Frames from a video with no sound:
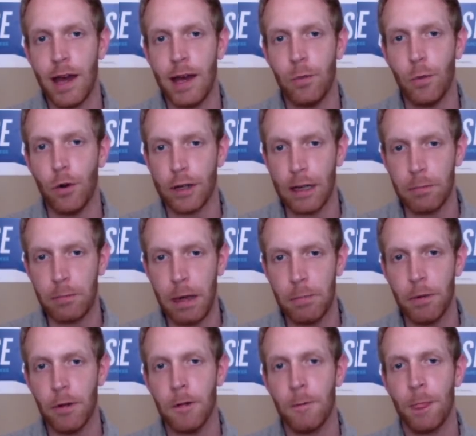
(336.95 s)
and working
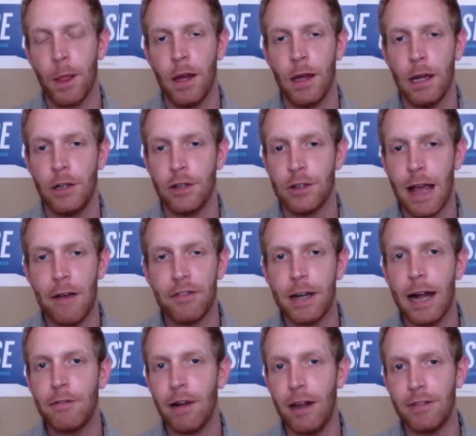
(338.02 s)
people and just
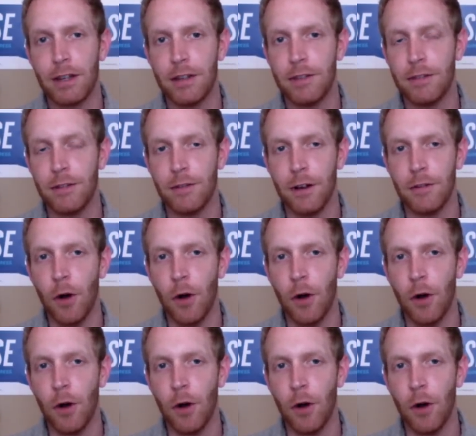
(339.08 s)
everyday residents of,